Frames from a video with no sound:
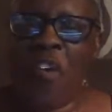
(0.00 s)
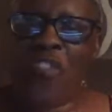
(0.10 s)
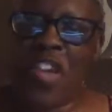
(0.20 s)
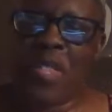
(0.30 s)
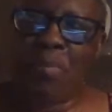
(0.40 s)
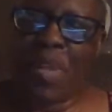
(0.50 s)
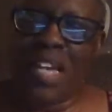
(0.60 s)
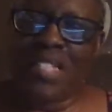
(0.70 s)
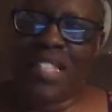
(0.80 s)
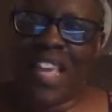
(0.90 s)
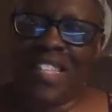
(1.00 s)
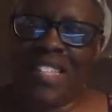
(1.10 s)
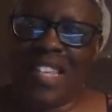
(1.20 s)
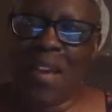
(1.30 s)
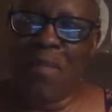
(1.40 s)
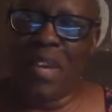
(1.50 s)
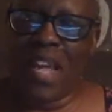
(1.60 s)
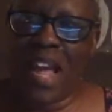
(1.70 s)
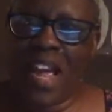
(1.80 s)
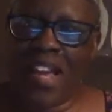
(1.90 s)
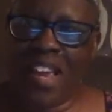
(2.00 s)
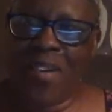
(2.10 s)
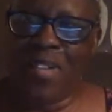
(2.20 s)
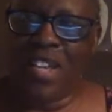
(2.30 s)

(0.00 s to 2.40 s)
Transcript: 50 plus says Gemini.